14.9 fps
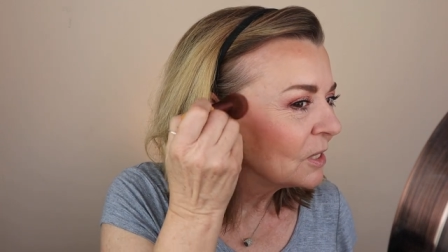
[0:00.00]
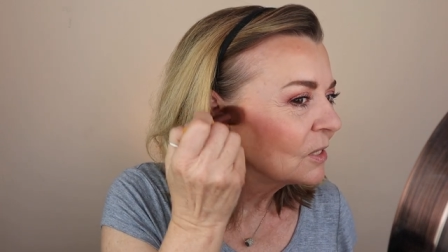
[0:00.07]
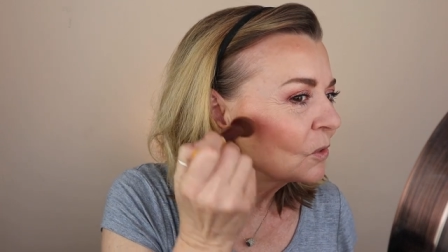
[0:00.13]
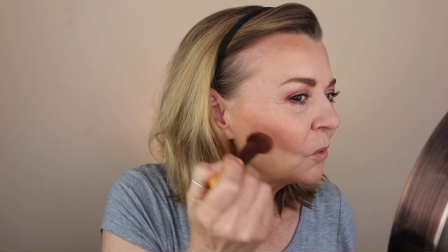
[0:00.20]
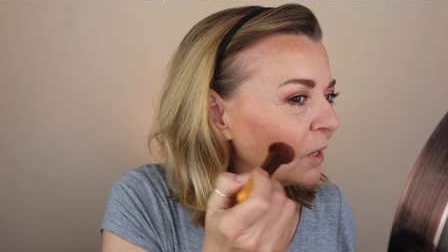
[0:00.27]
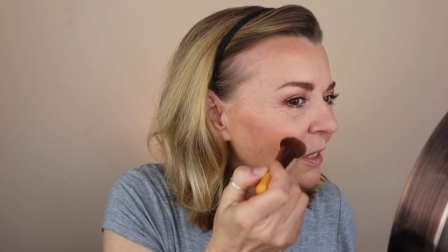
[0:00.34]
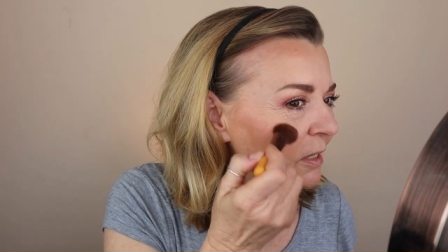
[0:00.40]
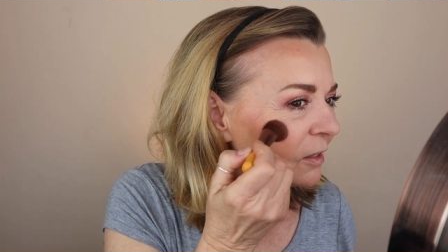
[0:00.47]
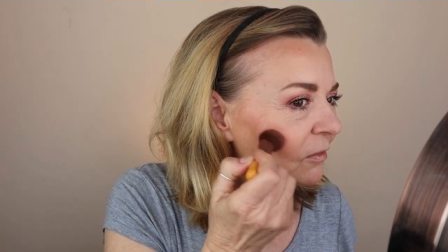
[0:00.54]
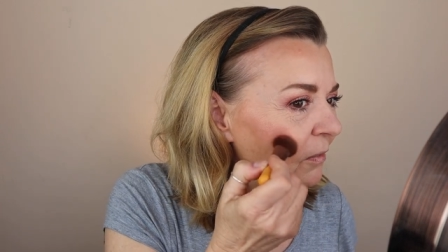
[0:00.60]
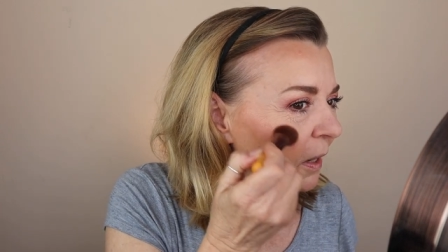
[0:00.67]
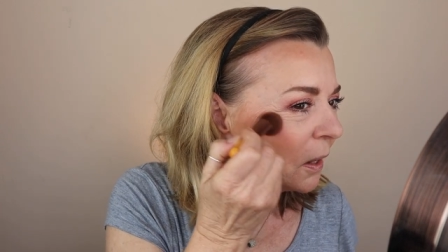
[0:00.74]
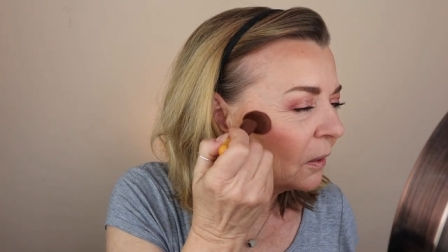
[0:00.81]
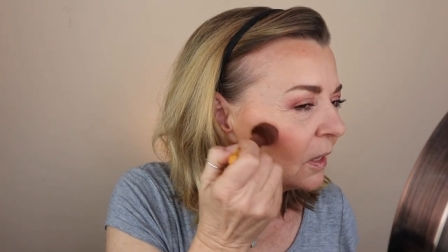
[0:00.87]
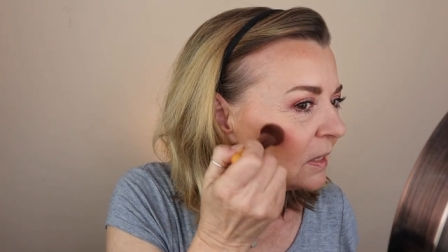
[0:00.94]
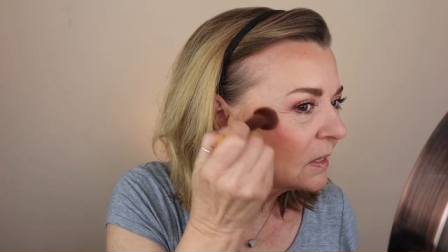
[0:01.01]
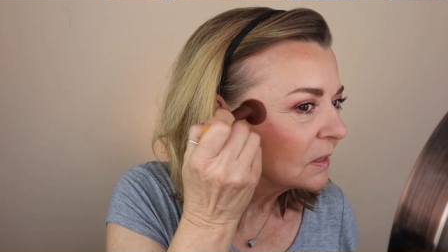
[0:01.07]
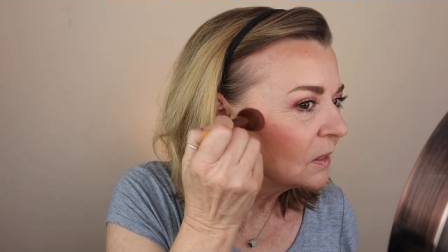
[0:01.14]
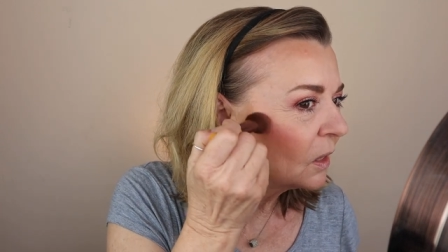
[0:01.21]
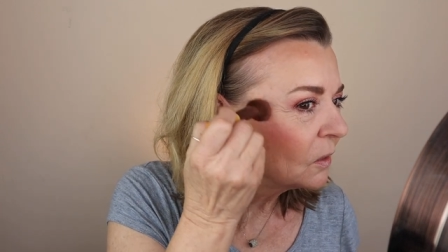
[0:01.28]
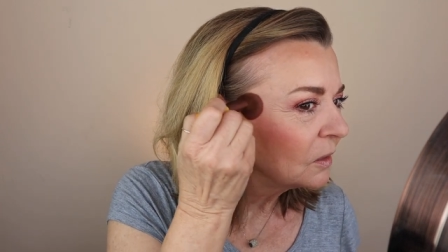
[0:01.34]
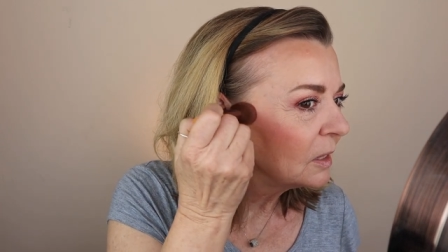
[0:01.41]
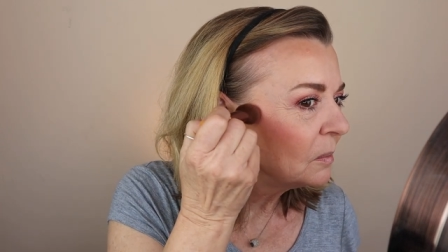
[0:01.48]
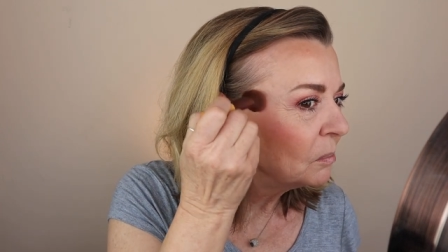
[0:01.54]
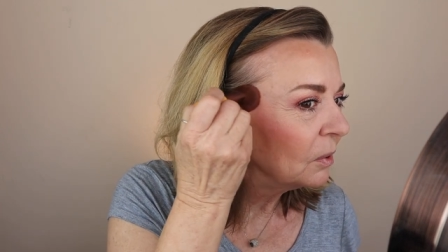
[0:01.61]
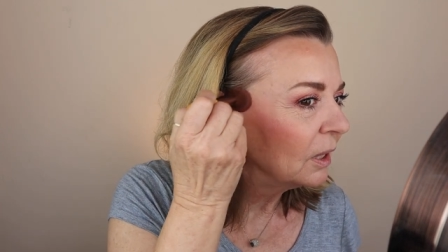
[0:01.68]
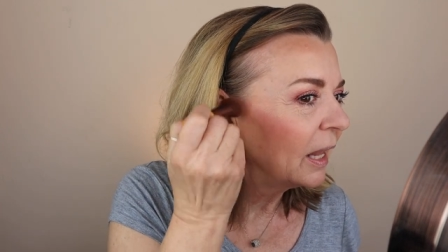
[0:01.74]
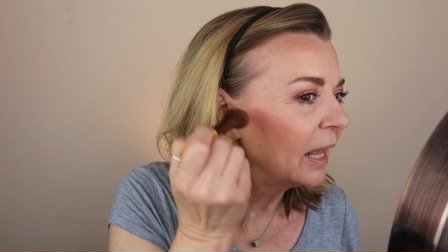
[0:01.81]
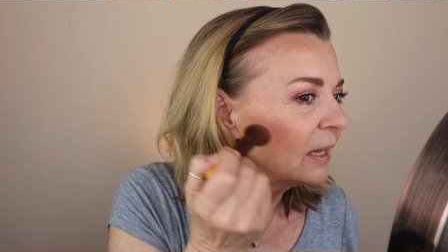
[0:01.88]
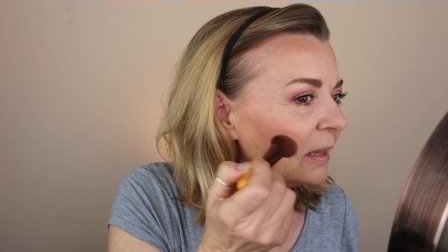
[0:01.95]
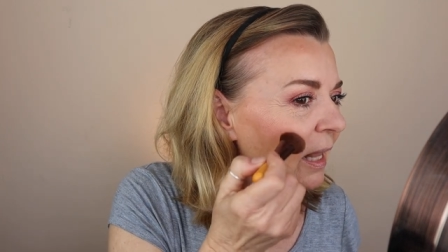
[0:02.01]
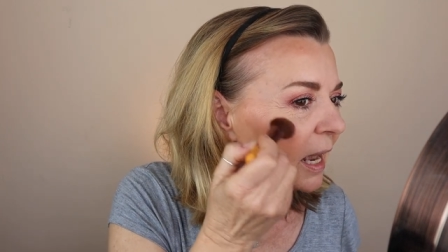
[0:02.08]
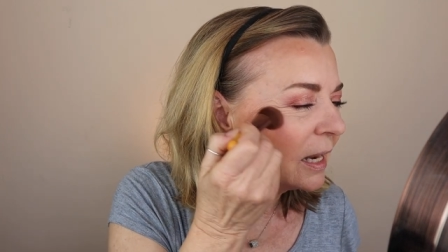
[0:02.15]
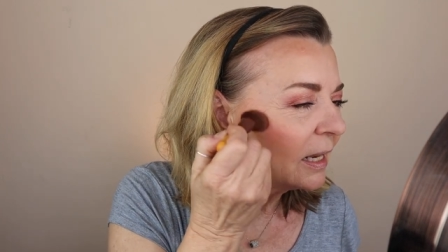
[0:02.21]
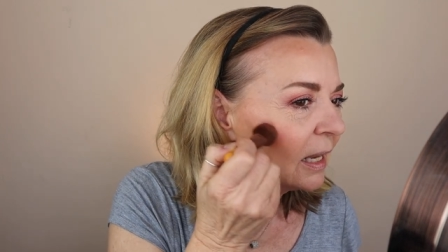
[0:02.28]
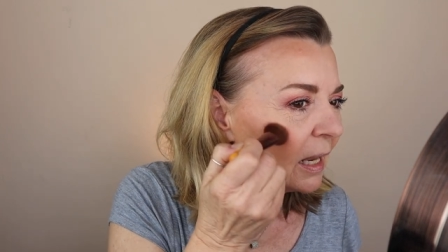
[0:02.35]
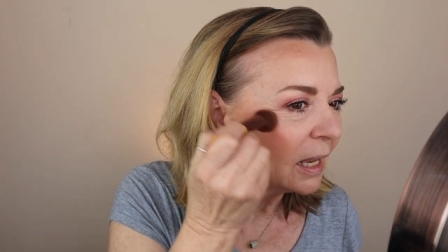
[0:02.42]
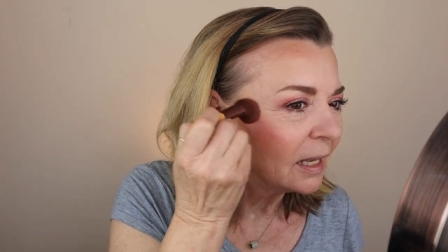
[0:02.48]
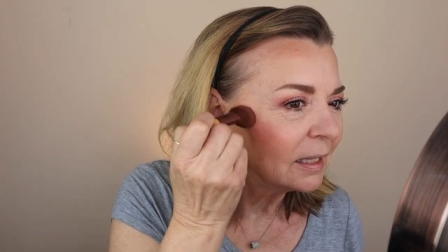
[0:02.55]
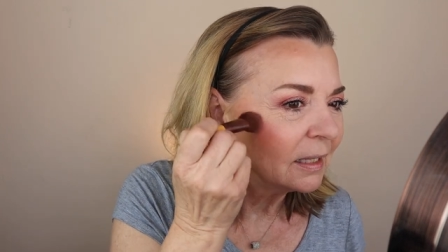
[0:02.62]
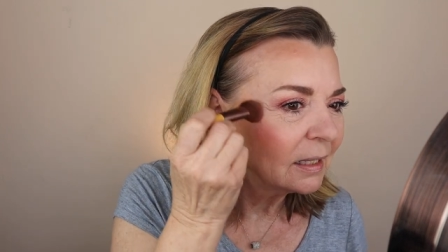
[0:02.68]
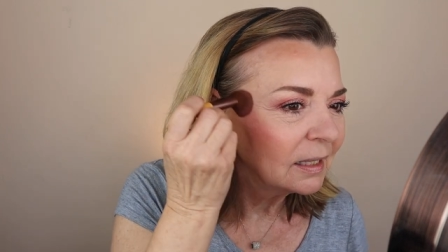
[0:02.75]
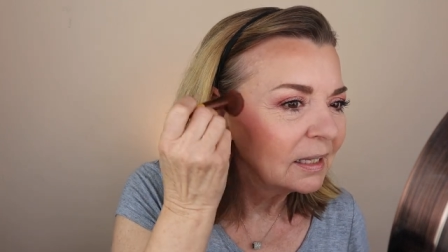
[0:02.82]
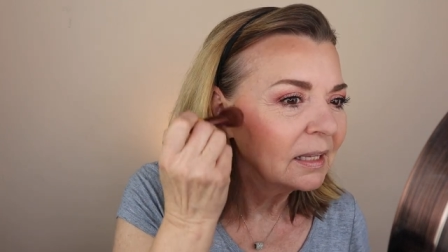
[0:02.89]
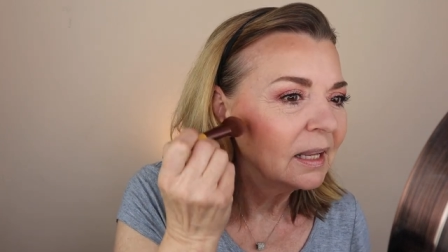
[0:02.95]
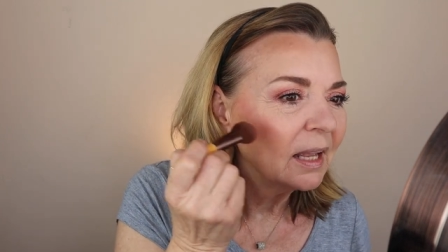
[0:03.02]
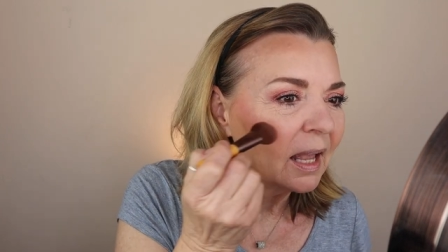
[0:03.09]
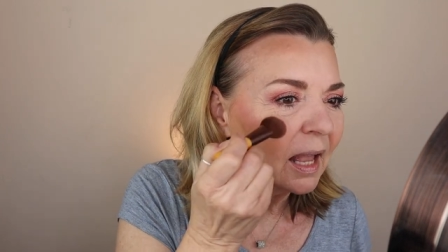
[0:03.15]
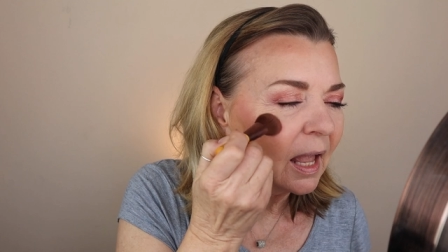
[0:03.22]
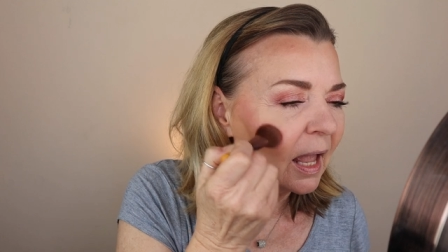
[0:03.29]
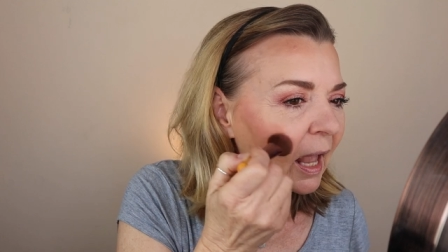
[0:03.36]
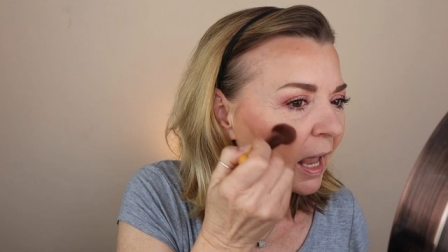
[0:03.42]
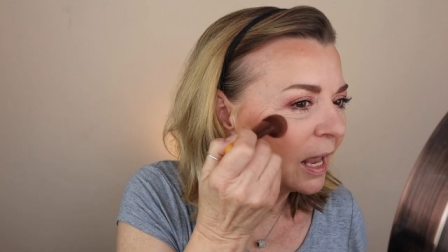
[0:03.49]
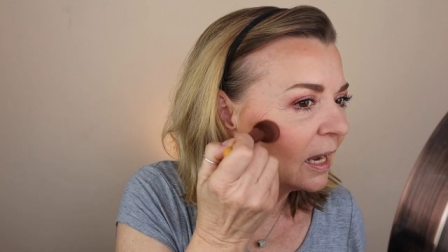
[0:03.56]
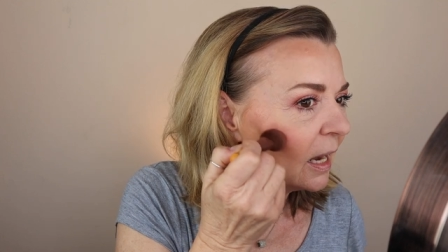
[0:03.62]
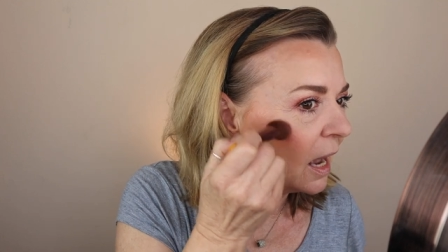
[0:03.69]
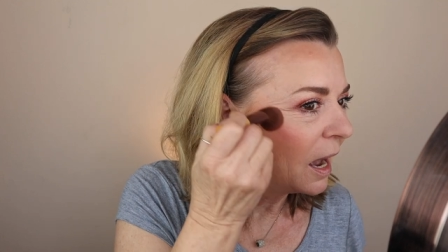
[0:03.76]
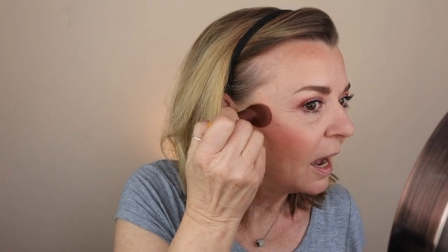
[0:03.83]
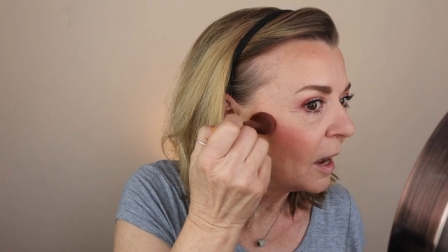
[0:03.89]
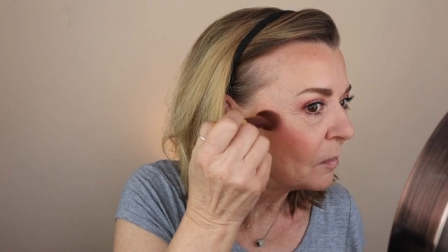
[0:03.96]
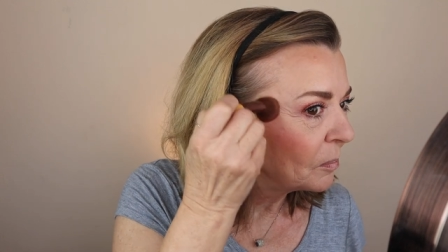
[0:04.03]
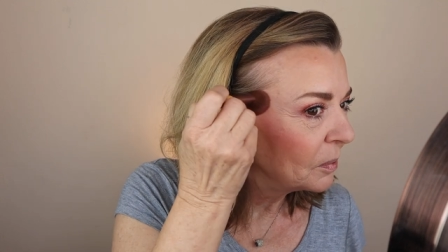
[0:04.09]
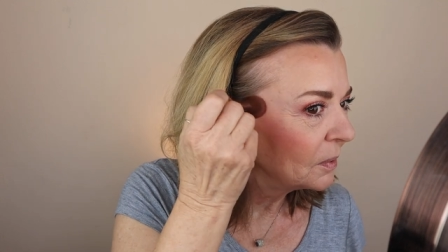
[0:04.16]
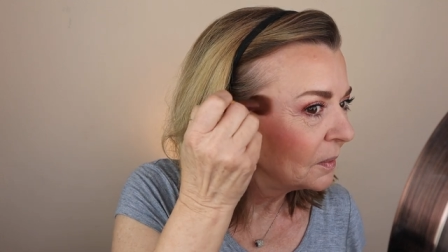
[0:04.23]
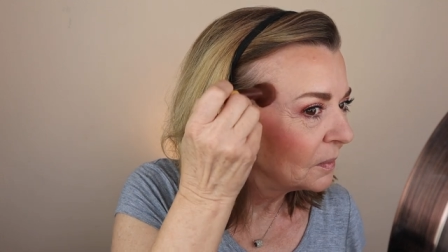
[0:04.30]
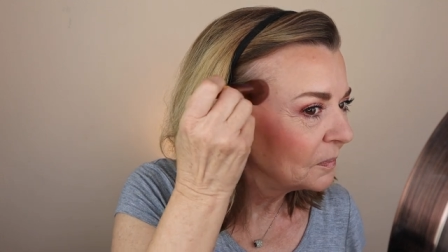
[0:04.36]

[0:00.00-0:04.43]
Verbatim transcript: just going to very slowly blend that in and up.